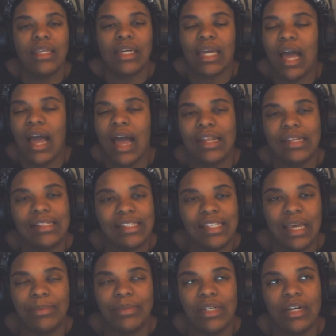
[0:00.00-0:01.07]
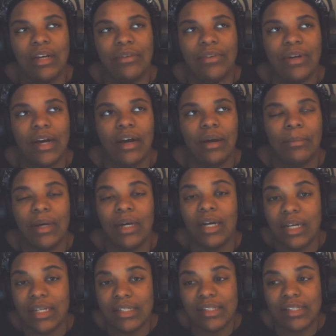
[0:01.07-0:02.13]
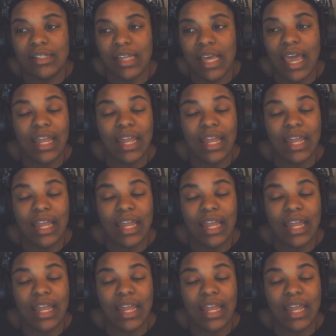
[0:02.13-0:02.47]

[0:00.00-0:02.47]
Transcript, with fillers: the concept of Us